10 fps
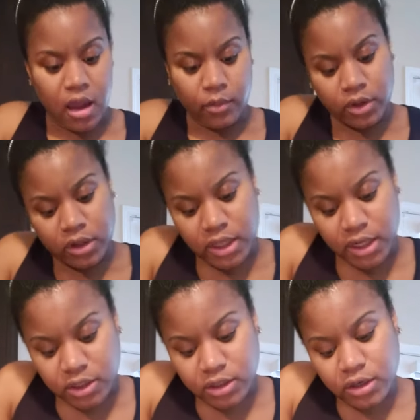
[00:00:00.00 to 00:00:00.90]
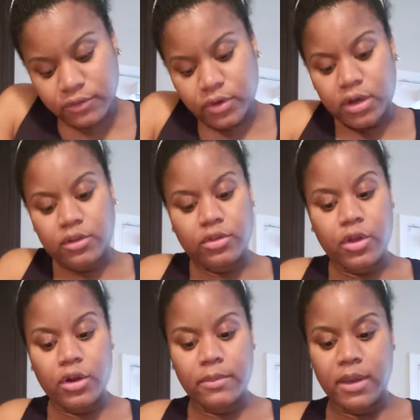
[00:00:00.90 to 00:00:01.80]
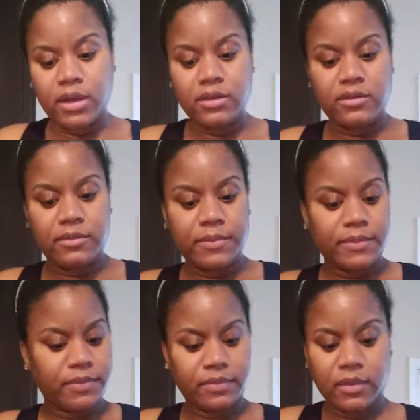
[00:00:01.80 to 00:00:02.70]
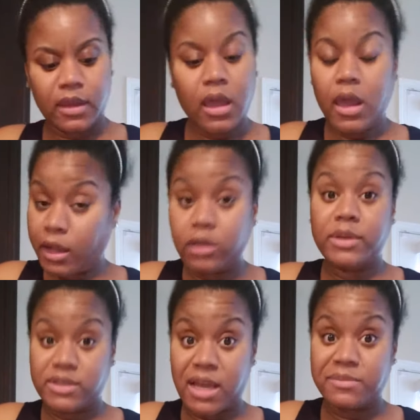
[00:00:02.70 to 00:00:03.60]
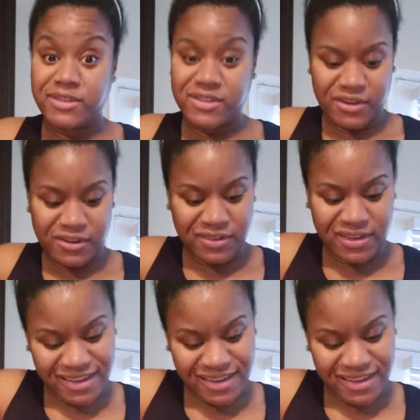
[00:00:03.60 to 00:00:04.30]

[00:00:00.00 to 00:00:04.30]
and we're going to let it cook for another 30 minutes, and it'll be time to serve.